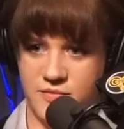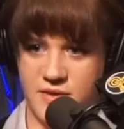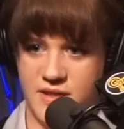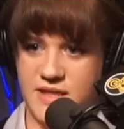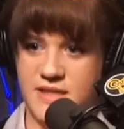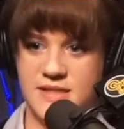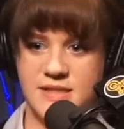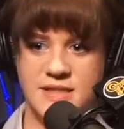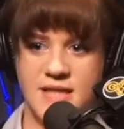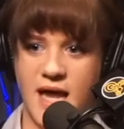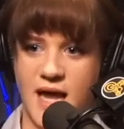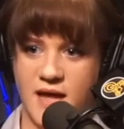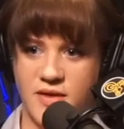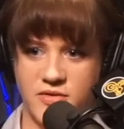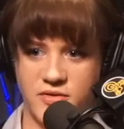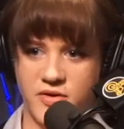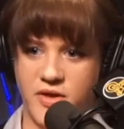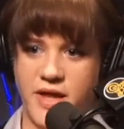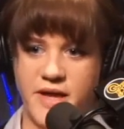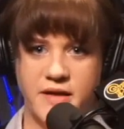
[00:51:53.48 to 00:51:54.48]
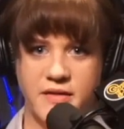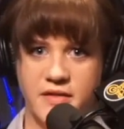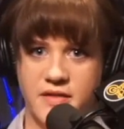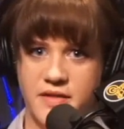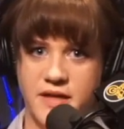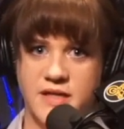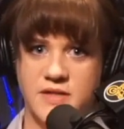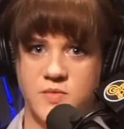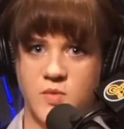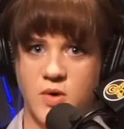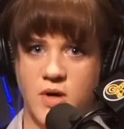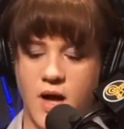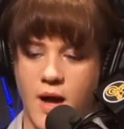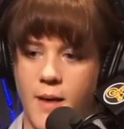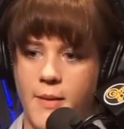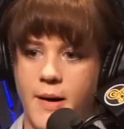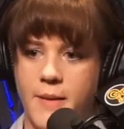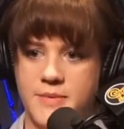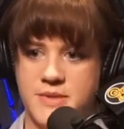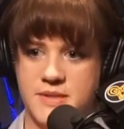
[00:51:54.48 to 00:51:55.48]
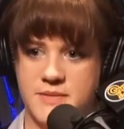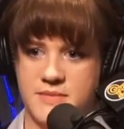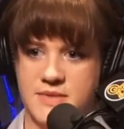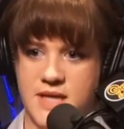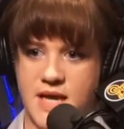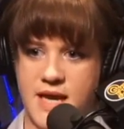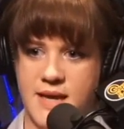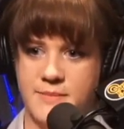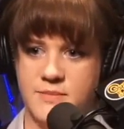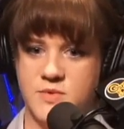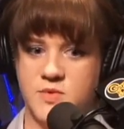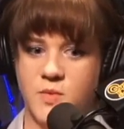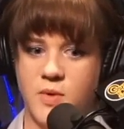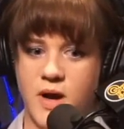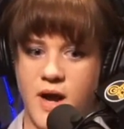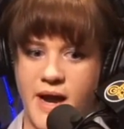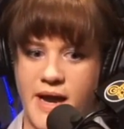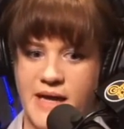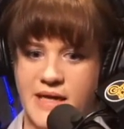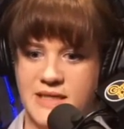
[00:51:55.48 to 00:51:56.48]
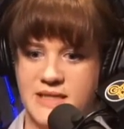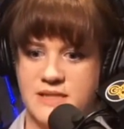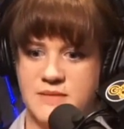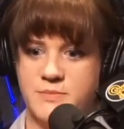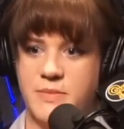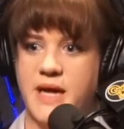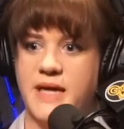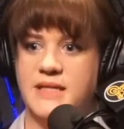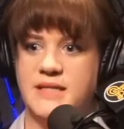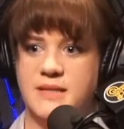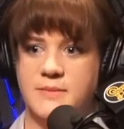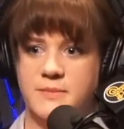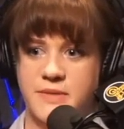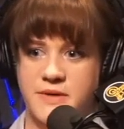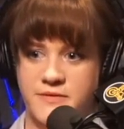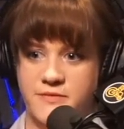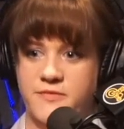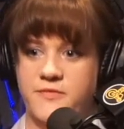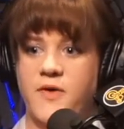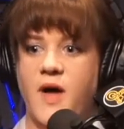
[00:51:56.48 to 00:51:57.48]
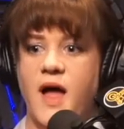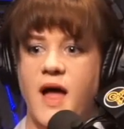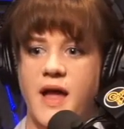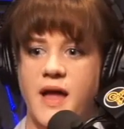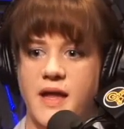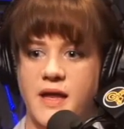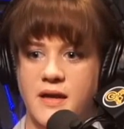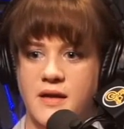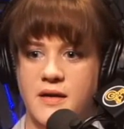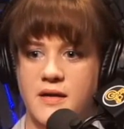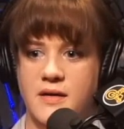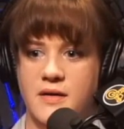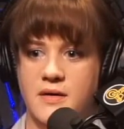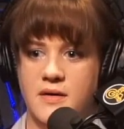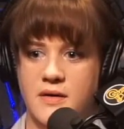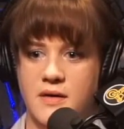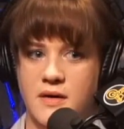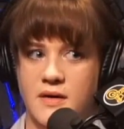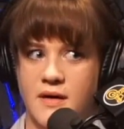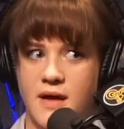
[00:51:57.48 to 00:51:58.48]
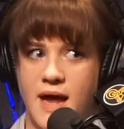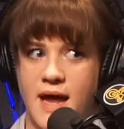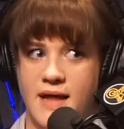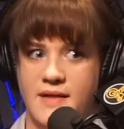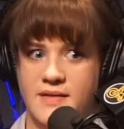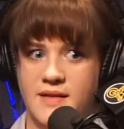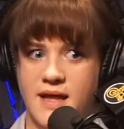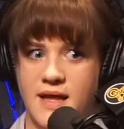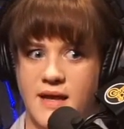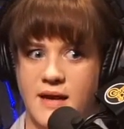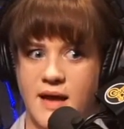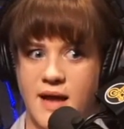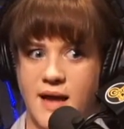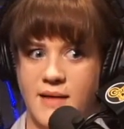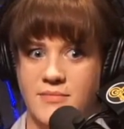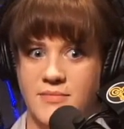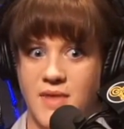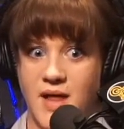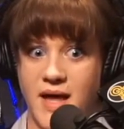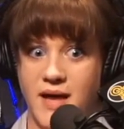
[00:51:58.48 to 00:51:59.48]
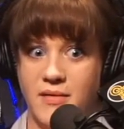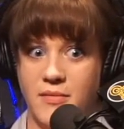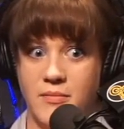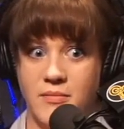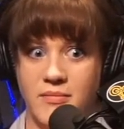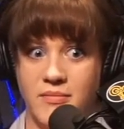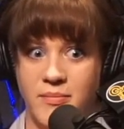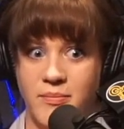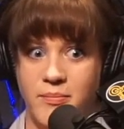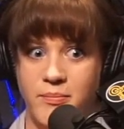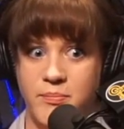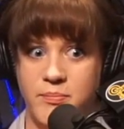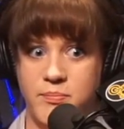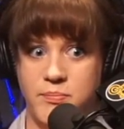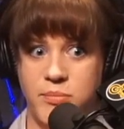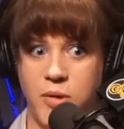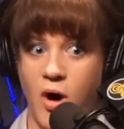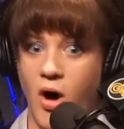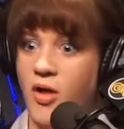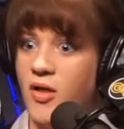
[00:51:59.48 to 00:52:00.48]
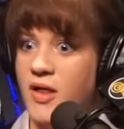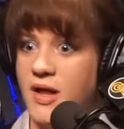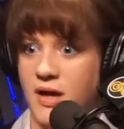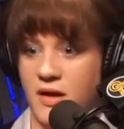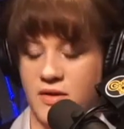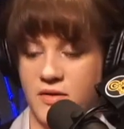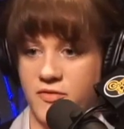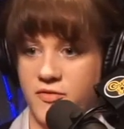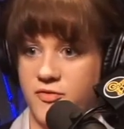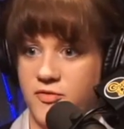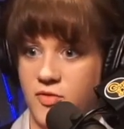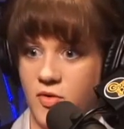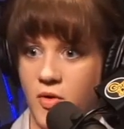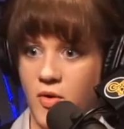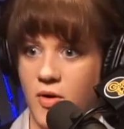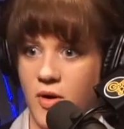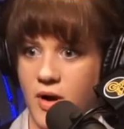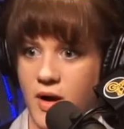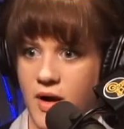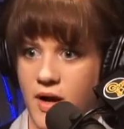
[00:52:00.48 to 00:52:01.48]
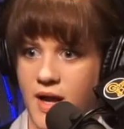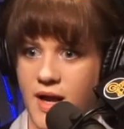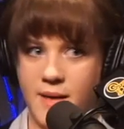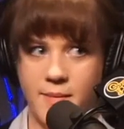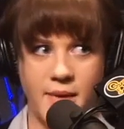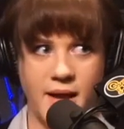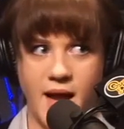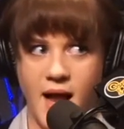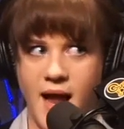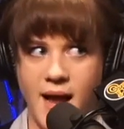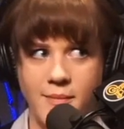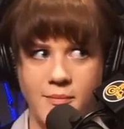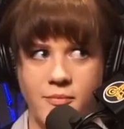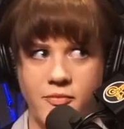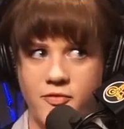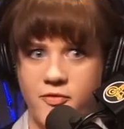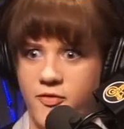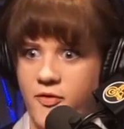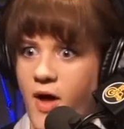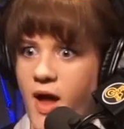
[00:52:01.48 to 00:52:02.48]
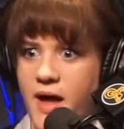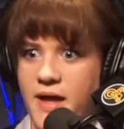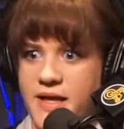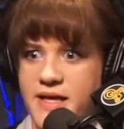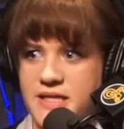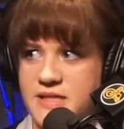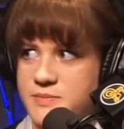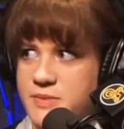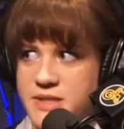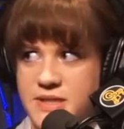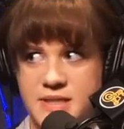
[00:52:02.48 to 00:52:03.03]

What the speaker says: his death, or things will come up sometimes where I expect to be fine, and then I'm bawling on the floor, and I'm I'm fine. He's been